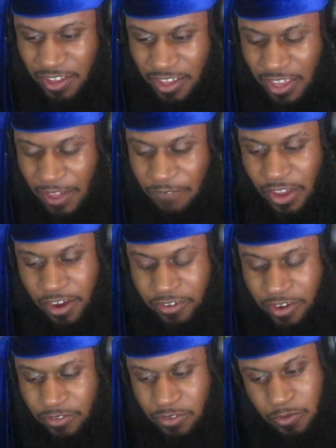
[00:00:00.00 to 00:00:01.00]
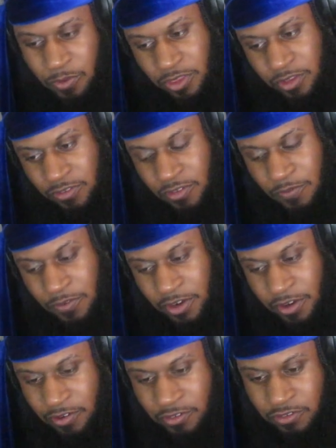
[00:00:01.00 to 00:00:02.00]
I forgot her name too with the silver
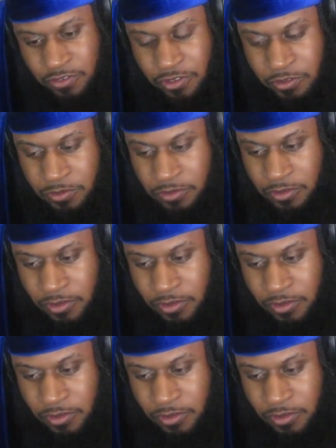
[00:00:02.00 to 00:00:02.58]
hair. She's cute too.